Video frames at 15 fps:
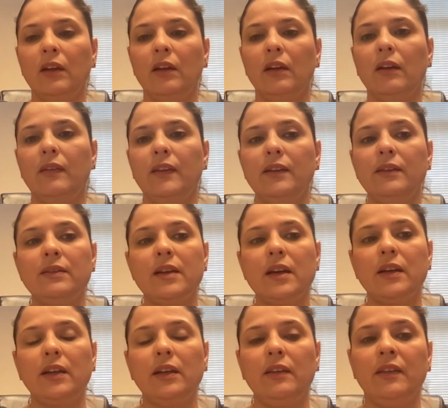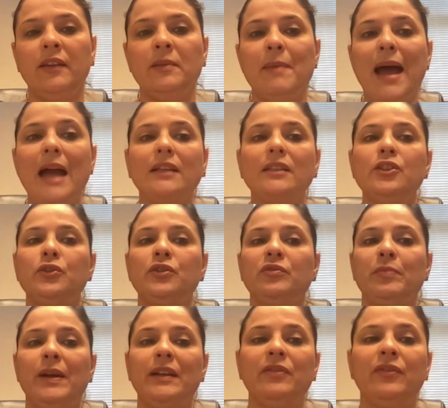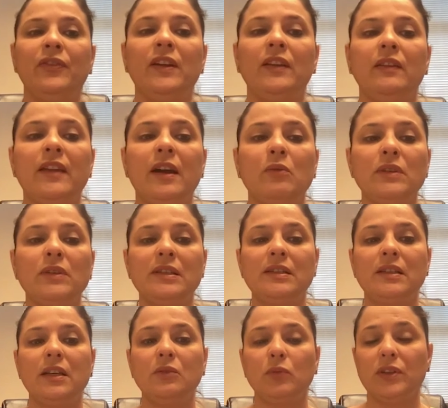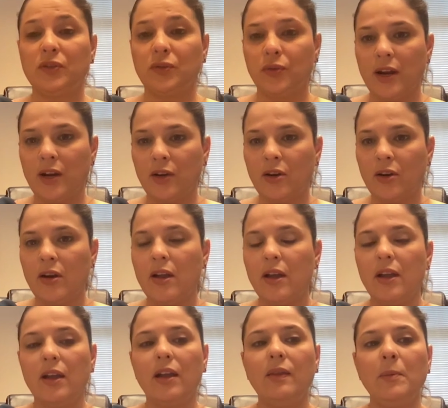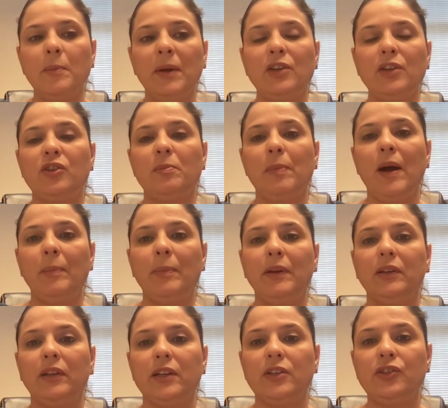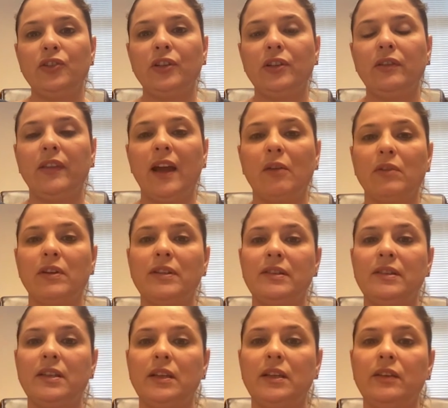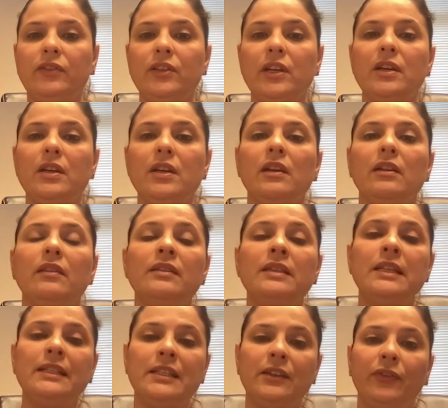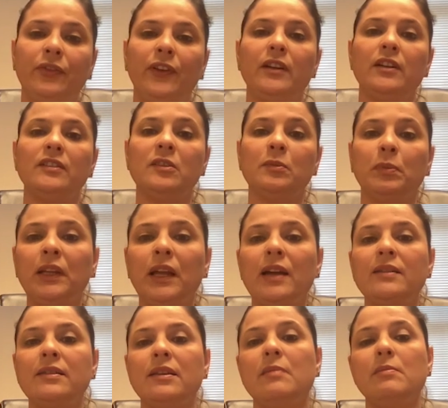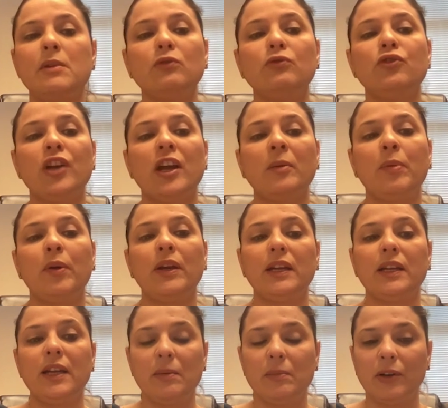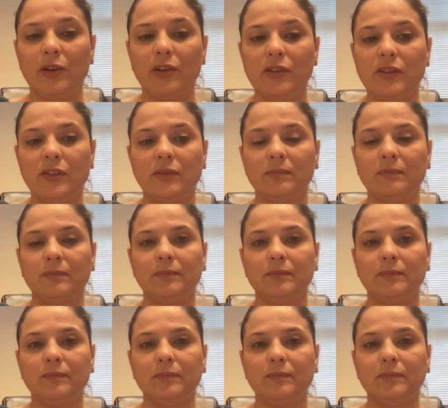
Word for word: In this study, the magnitude of benefit that was seen was greater in the patient population that received TT fields plus immune checkpoint inhibitors.